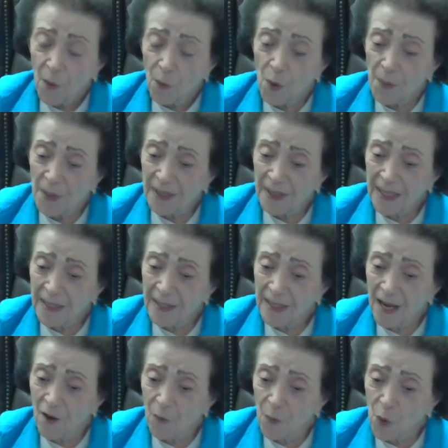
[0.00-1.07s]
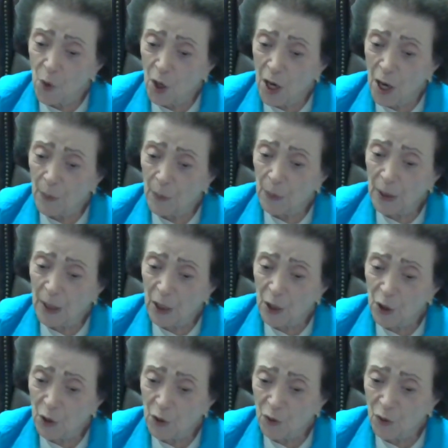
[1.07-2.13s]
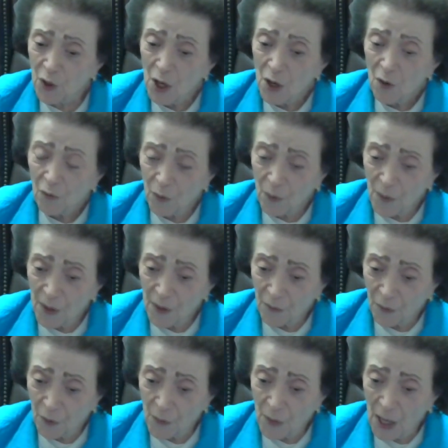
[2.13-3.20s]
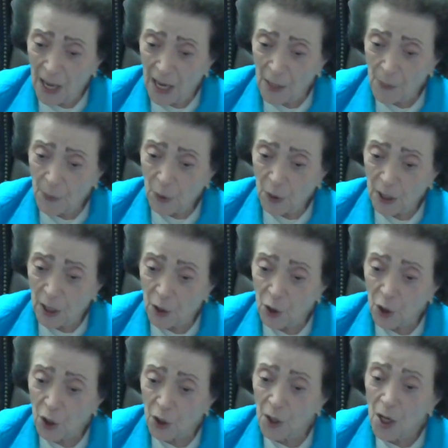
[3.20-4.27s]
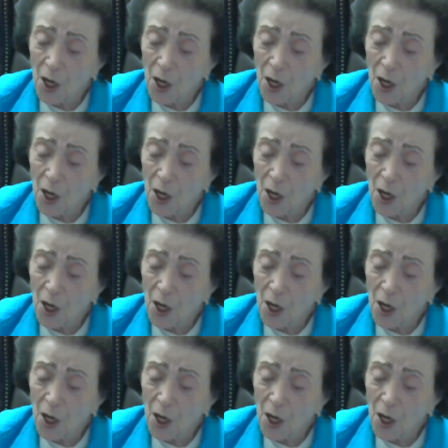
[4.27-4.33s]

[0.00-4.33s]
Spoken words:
Women tend to have more complications from the hypertension.